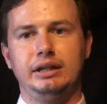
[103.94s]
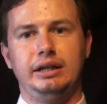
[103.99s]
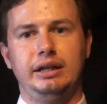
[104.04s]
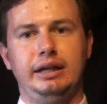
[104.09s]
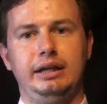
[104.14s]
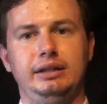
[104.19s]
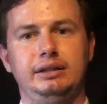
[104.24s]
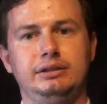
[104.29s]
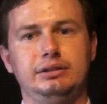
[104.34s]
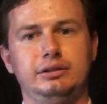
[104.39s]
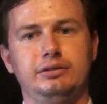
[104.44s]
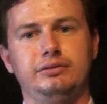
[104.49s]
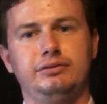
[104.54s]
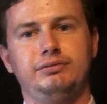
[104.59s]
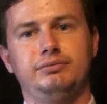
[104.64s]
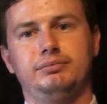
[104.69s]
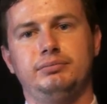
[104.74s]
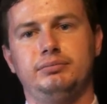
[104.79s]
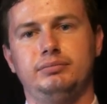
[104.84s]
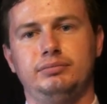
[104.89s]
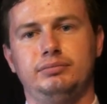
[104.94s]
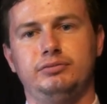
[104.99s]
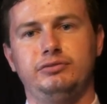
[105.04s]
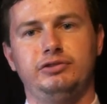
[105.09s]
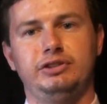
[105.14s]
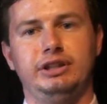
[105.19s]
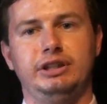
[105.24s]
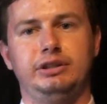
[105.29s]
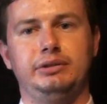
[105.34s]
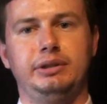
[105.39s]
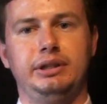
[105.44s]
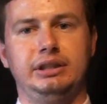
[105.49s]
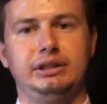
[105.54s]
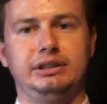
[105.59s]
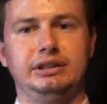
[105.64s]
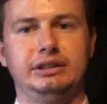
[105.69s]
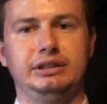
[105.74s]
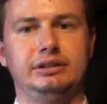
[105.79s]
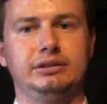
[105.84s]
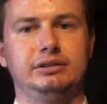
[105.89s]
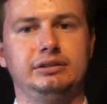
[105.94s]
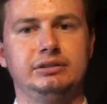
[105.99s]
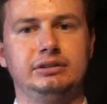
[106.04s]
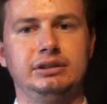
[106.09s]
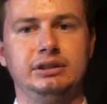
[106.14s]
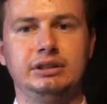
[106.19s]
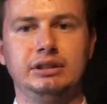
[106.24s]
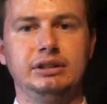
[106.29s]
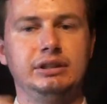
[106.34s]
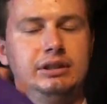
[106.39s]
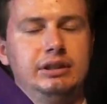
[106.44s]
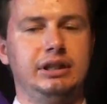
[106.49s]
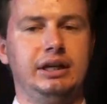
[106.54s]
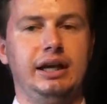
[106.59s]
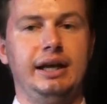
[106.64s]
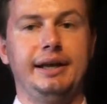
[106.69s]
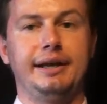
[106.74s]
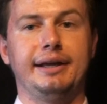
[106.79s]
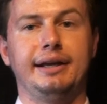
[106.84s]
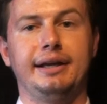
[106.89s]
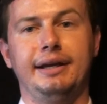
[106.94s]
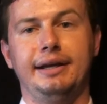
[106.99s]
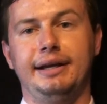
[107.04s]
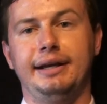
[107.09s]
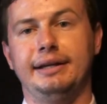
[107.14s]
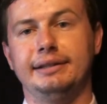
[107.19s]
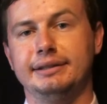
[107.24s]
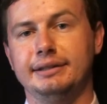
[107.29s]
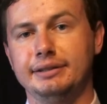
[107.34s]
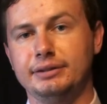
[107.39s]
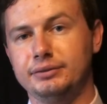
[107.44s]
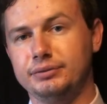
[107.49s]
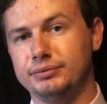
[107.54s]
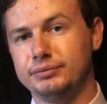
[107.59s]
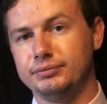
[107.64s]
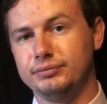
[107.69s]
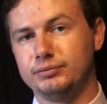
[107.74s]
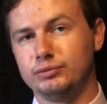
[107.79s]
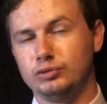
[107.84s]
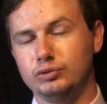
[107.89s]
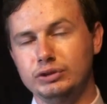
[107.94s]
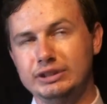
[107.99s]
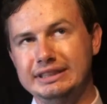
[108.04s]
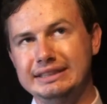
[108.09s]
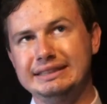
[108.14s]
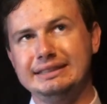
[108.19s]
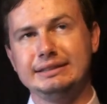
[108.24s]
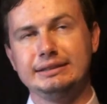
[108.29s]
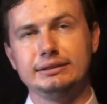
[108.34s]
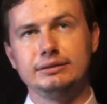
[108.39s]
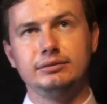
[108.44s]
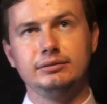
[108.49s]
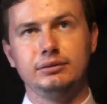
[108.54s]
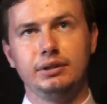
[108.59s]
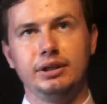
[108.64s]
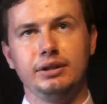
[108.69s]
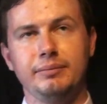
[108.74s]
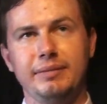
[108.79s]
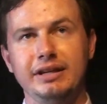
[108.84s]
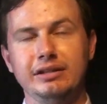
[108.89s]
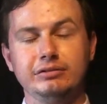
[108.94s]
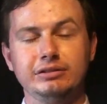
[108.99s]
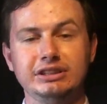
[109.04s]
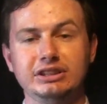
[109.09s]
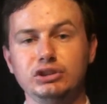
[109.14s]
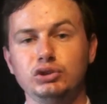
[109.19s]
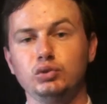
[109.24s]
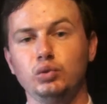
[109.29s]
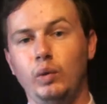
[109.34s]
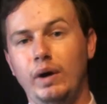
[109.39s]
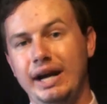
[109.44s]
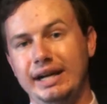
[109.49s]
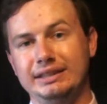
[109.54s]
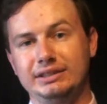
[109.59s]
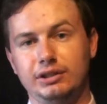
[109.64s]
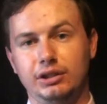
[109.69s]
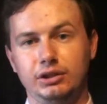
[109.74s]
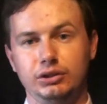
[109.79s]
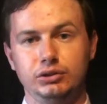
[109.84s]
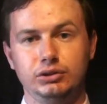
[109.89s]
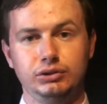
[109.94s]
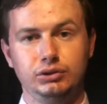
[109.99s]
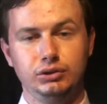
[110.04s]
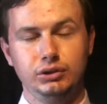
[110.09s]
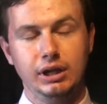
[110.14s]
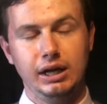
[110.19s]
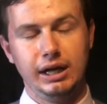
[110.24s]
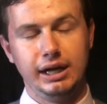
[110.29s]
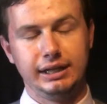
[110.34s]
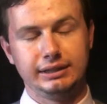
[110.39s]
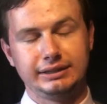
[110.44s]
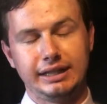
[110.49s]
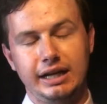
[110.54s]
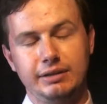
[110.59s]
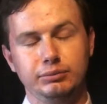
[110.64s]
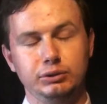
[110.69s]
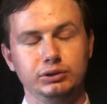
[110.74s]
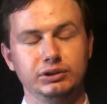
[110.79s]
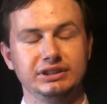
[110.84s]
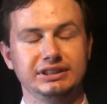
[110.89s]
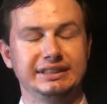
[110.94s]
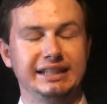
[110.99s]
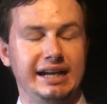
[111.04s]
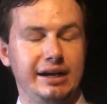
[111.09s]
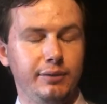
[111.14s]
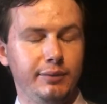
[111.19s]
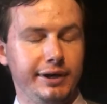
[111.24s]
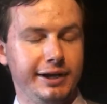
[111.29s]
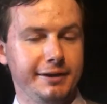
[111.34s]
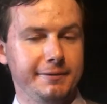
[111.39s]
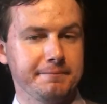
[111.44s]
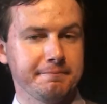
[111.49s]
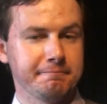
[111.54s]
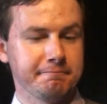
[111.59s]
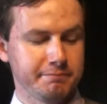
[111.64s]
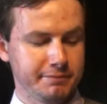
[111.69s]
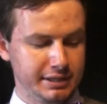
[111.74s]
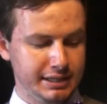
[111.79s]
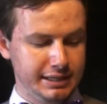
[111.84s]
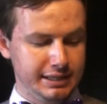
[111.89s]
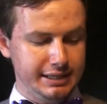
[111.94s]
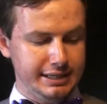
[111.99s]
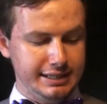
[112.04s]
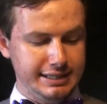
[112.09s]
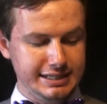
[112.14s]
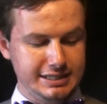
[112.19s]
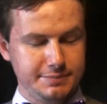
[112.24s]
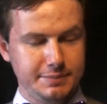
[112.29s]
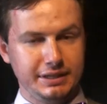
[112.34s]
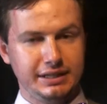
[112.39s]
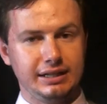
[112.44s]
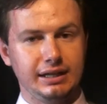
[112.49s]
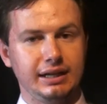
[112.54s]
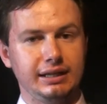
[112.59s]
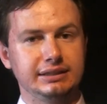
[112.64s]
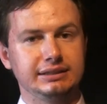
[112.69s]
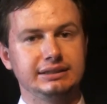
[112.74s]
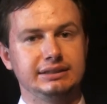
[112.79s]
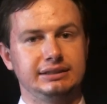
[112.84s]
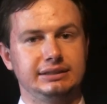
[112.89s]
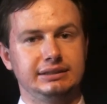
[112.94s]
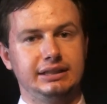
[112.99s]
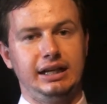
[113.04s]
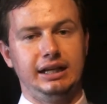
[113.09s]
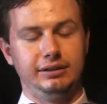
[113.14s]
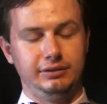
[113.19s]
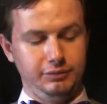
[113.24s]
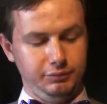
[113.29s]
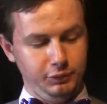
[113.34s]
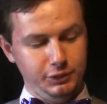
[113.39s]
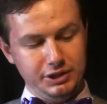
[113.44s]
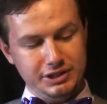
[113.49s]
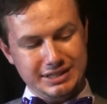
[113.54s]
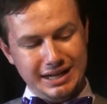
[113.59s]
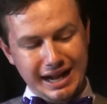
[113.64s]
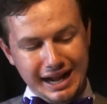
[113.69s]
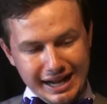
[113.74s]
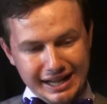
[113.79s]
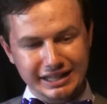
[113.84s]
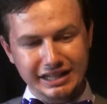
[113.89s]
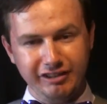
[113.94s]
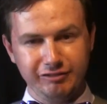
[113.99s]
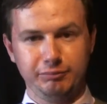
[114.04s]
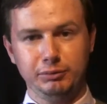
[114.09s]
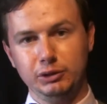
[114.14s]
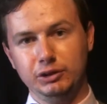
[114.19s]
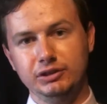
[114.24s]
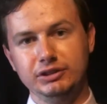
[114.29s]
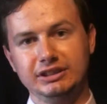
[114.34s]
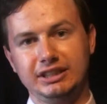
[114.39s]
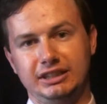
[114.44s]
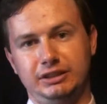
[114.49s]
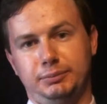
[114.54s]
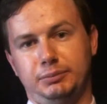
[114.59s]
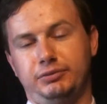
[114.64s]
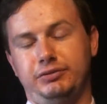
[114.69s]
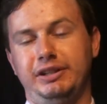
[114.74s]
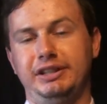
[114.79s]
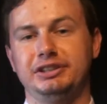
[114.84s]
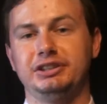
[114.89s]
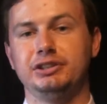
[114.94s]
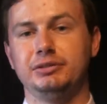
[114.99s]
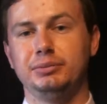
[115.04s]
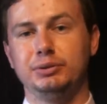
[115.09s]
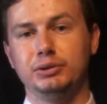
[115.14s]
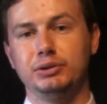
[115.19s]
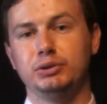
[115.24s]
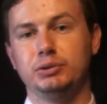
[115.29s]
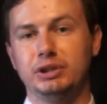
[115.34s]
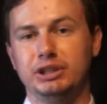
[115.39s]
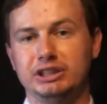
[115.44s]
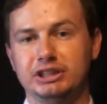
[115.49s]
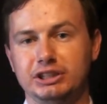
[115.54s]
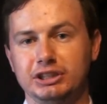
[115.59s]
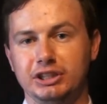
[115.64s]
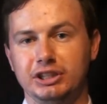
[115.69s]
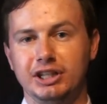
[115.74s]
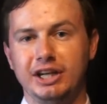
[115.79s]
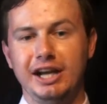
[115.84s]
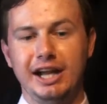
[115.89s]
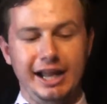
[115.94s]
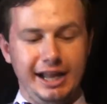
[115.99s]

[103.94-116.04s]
I can do it very quickly. And the reason, one of the main reasons why I started uh, tying balloons that way is because when you tie enough balloons as a professional balloon twister,